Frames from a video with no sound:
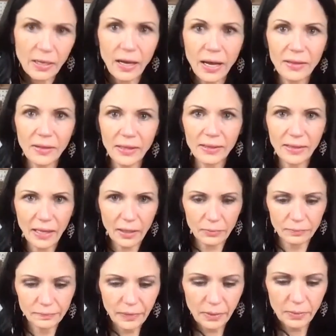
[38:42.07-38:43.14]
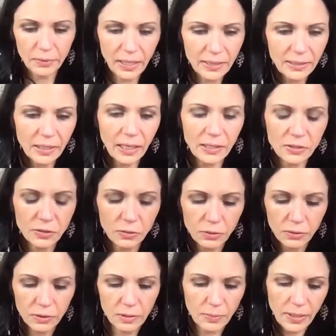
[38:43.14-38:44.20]
i like that i'm glad that i
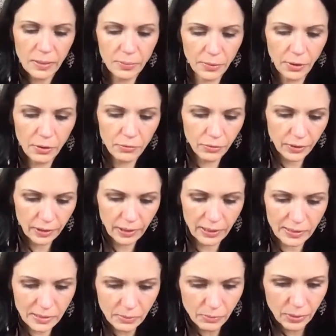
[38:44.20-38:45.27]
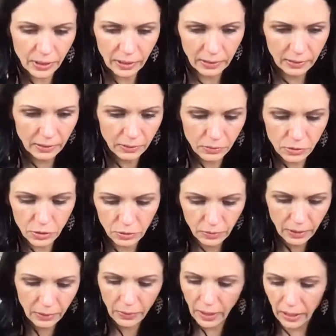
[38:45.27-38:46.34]
scooted the paper over and got some pink in there too
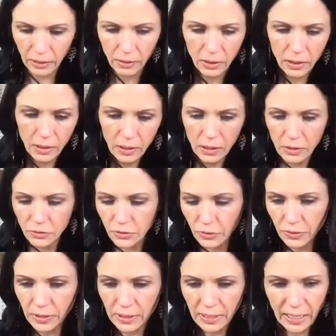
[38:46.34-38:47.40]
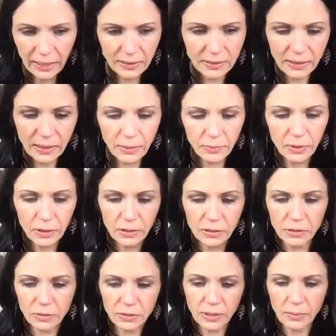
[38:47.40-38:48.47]
okay so the next thing I'm going to
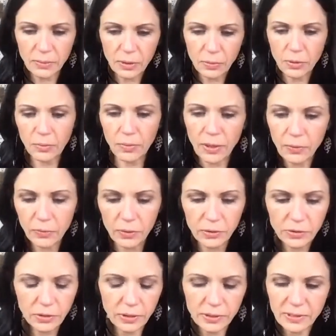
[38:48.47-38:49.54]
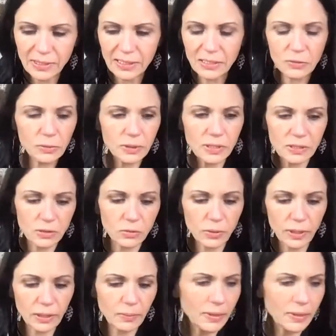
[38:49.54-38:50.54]
do is I'm going to put my words on. See, this one is quick.